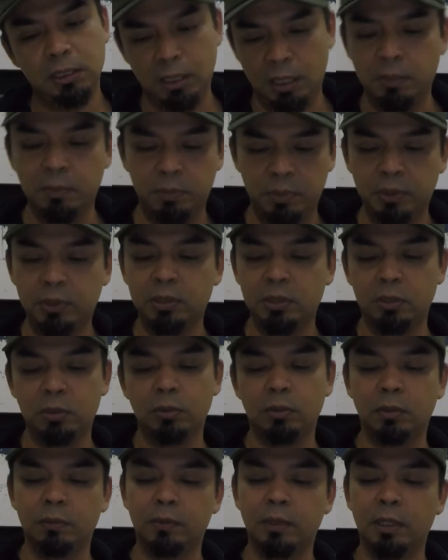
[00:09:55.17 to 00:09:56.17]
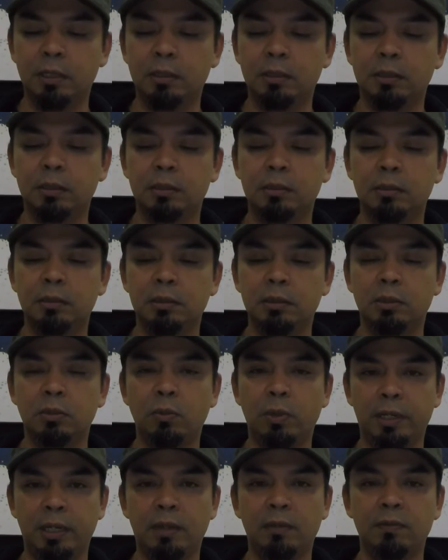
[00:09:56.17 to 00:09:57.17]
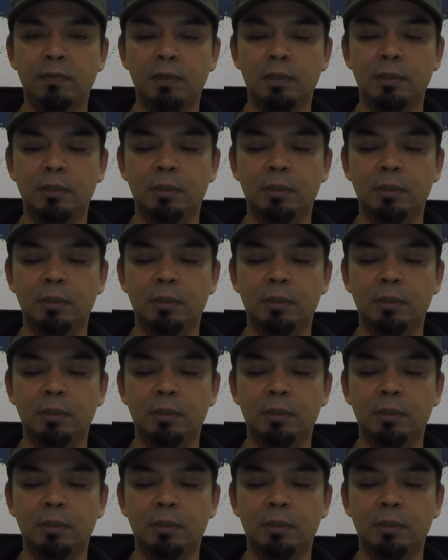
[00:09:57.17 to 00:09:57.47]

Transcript: I'm pretty sure of that. This is quite heavy.